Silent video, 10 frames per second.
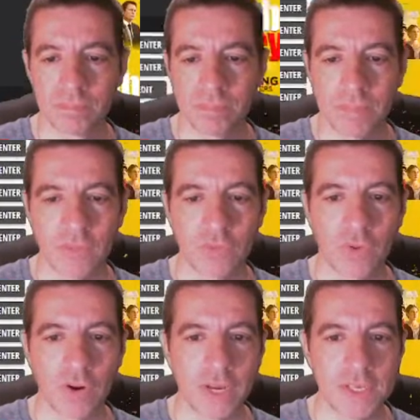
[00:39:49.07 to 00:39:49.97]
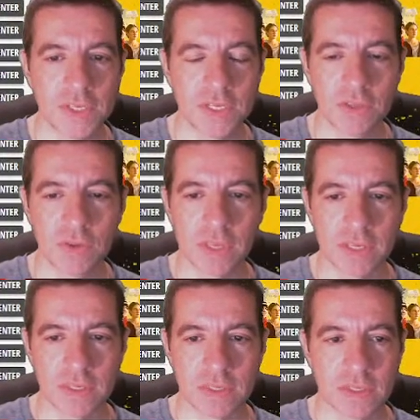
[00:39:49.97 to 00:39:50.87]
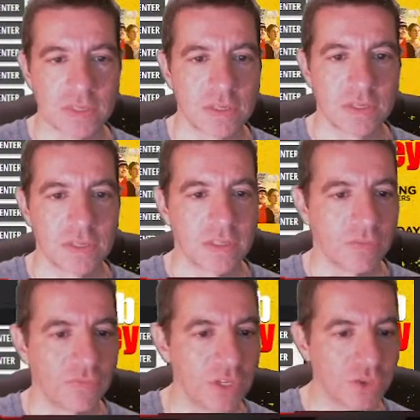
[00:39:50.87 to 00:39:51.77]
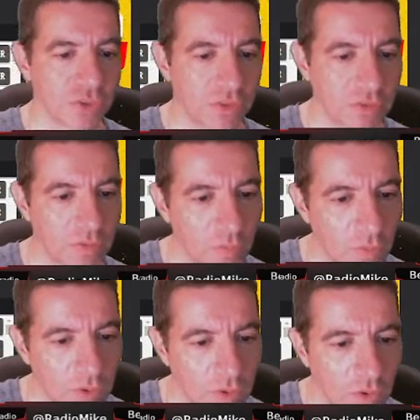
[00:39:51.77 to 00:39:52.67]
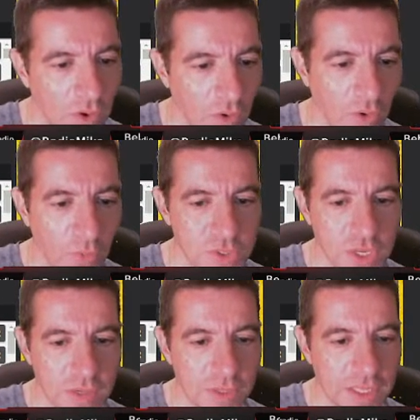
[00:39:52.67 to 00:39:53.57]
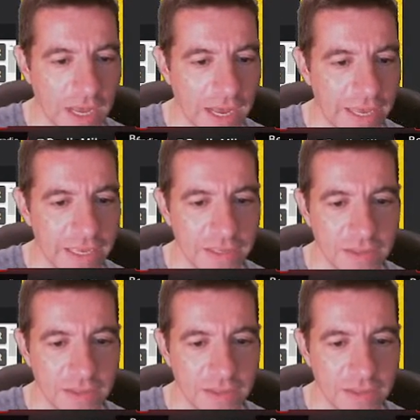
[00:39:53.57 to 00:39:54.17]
It's very easy to do this. The featured are always going to be the high